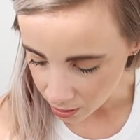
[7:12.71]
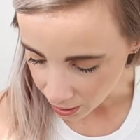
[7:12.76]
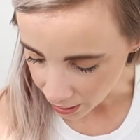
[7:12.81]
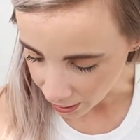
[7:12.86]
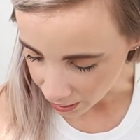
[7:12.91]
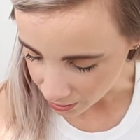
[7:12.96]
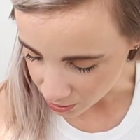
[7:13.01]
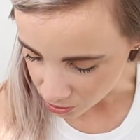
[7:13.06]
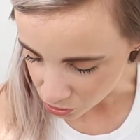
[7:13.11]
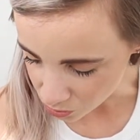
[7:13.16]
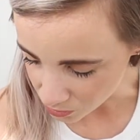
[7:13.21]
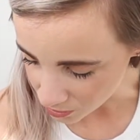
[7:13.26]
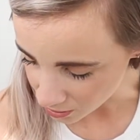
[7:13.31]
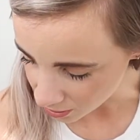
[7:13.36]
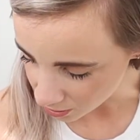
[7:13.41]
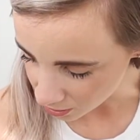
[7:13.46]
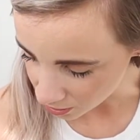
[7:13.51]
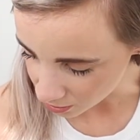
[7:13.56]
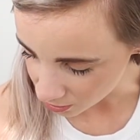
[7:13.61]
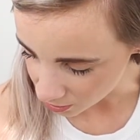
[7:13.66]
And
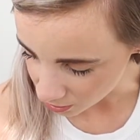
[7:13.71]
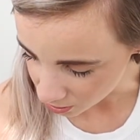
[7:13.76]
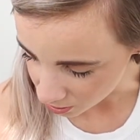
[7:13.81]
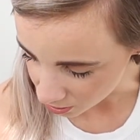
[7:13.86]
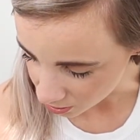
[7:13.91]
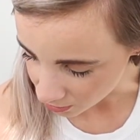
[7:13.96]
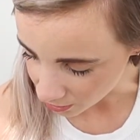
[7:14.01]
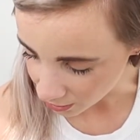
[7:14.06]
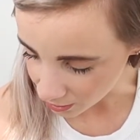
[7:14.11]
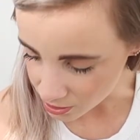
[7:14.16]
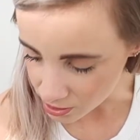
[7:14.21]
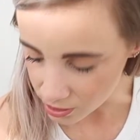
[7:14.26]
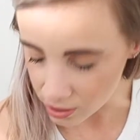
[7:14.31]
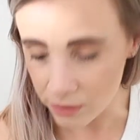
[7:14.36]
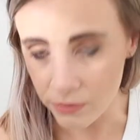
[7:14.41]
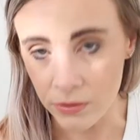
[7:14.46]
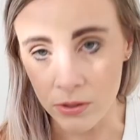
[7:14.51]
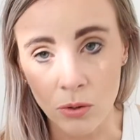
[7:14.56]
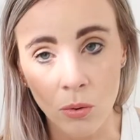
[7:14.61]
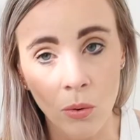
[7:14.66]
we, you know, had to
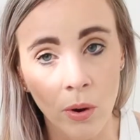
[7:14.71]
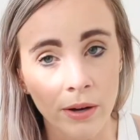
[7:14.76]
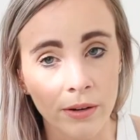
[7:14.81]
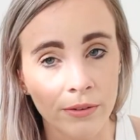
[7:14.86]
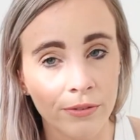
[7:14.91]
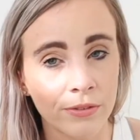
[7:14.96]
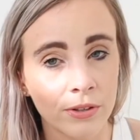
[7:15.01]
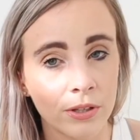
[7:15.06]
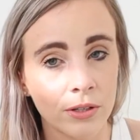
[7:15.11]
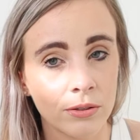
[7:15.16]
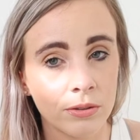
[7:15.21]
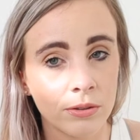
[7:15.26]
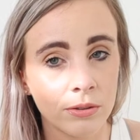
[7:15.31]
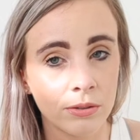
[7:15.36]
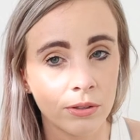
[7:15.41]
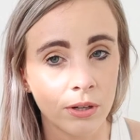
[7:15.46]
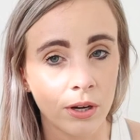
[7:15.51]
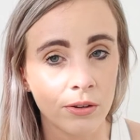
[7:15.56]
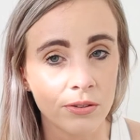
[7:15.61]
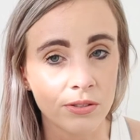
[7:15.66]
give it quite a few
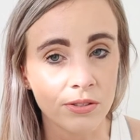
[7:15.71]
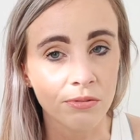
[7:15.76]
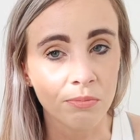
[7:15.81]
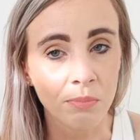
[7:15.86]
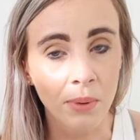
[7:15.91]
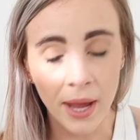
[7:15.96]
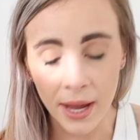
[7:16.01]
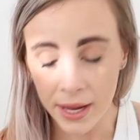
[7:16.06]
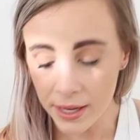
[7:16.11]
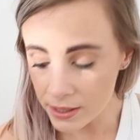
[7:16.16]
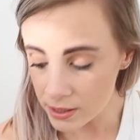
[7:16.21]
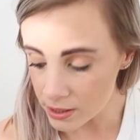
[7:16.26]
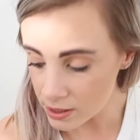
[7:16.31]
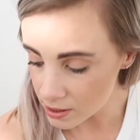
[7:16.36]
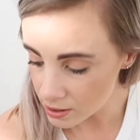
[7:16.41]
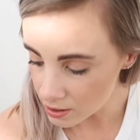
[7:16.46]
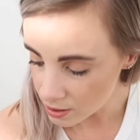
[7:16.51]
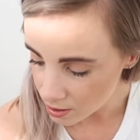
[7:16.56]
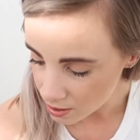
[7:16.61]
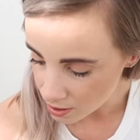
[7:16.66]
coats of
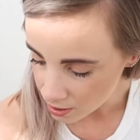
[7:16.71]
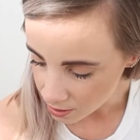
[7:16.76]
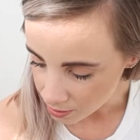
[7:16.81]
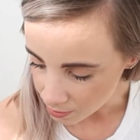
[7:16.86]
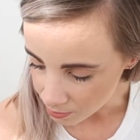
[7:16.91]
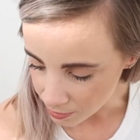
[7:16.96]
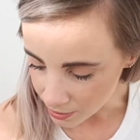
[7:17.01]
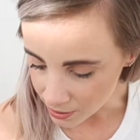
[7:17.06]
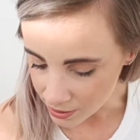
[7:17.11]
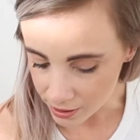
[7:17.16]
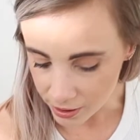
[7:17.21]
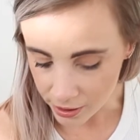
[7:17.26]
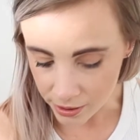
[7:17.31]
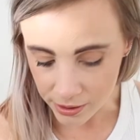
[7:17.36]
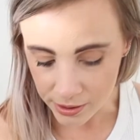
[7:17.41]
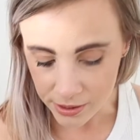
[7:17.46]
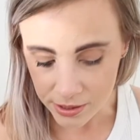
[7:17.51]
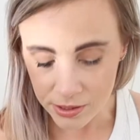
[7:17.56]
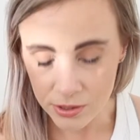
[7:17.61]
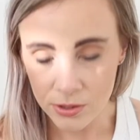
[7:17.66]
paint, but
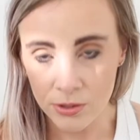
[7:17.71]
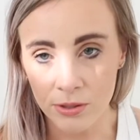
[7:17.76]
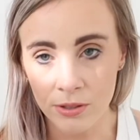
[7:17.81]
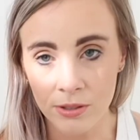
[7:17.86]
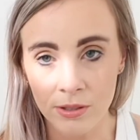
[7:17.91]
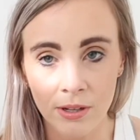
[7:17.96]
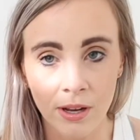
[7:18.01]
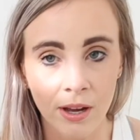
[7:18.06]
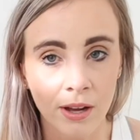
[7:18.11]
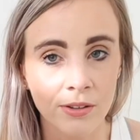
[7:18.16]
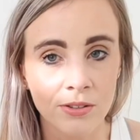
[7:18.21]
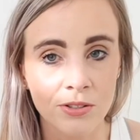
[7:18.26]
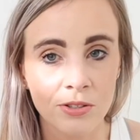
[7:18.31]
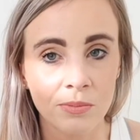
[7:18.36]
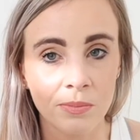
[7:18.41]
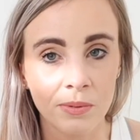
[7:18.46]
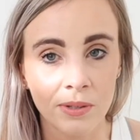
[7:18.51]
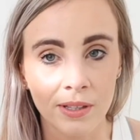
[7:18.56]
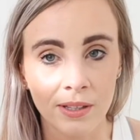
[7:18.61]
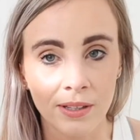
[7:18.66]
it turned out to
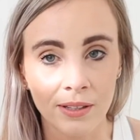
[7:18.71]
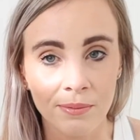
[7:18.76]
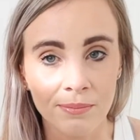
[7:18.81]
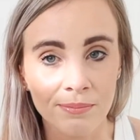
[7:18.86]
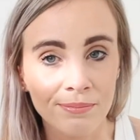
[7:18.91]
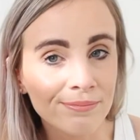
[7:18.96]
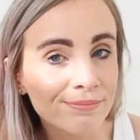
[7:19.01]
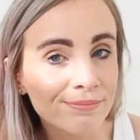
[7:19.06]
be